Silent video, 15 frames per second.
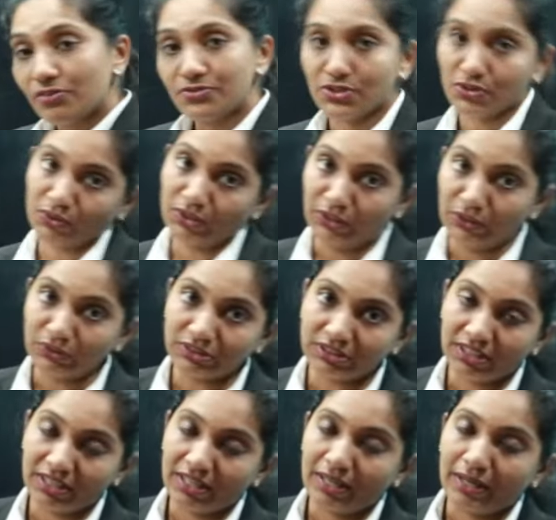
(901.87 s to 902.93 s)
of solute
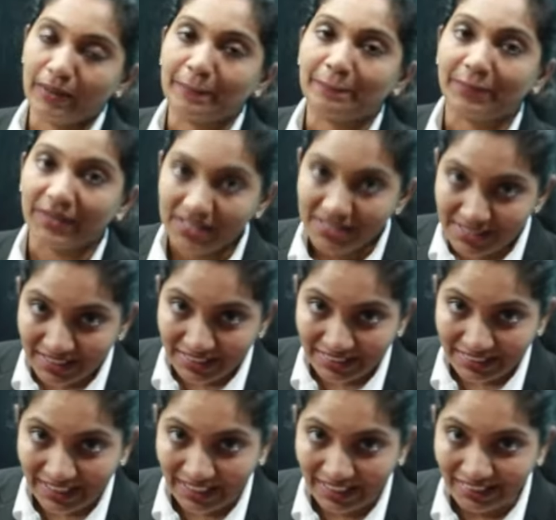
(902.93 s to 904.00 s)
present
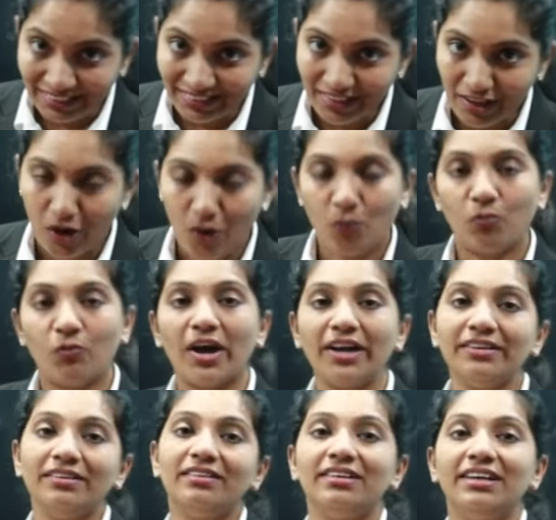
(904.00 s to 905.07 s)
in 1
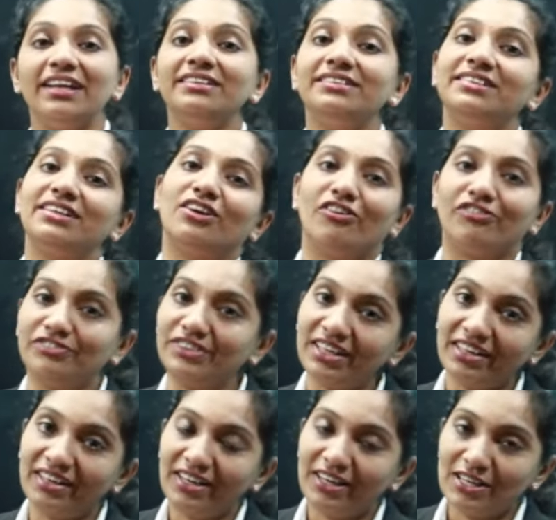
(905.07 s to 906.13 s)
liter of
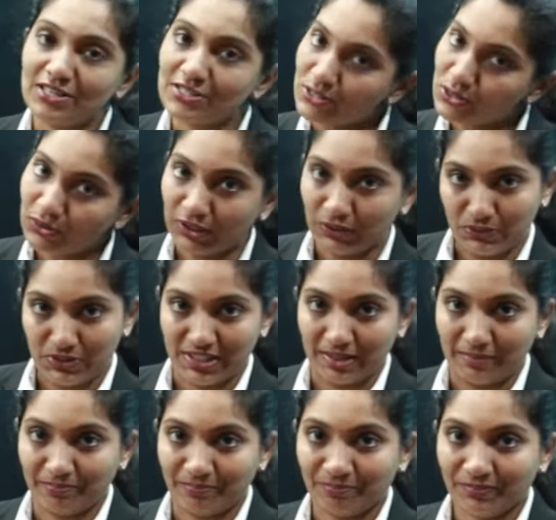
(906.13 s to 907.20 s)
the solution.
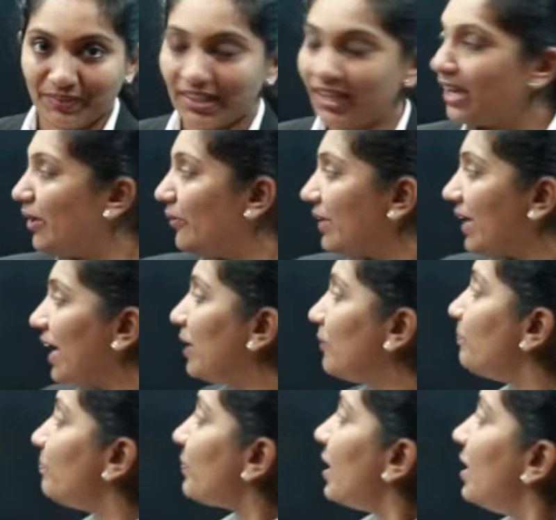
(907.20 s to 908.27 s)

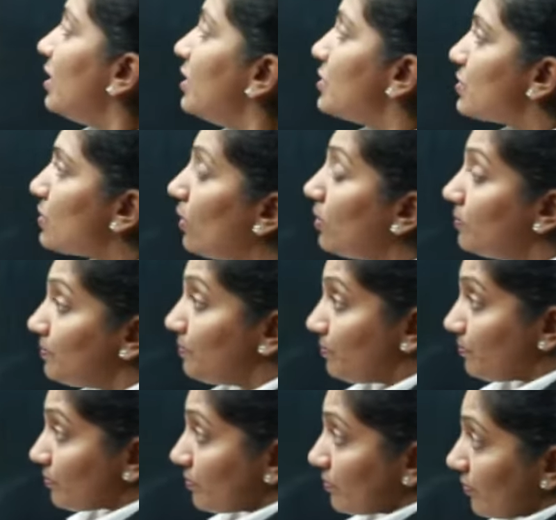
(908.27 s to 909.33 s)
Okay. So
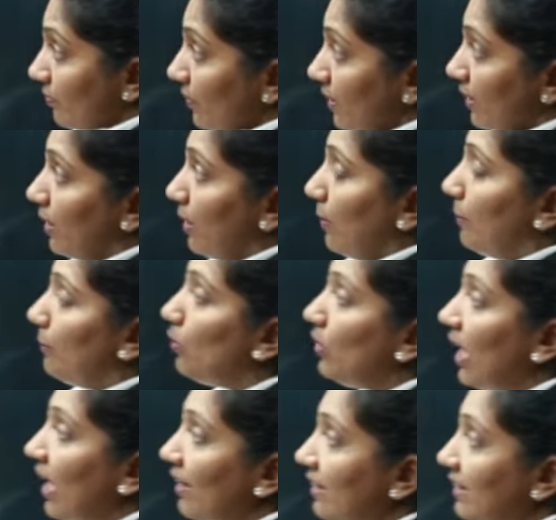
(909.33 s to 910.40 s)

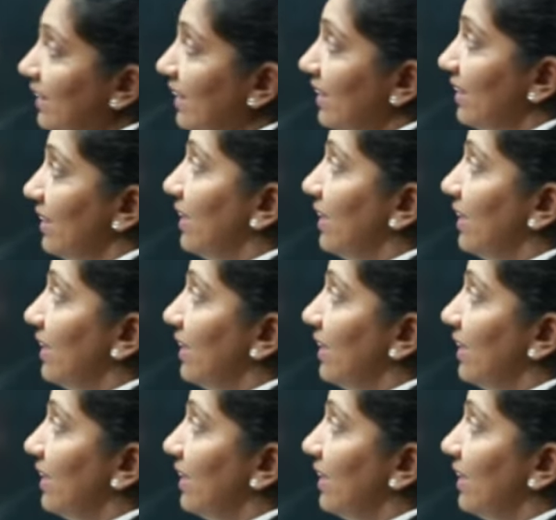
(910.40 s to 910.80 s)
molarity,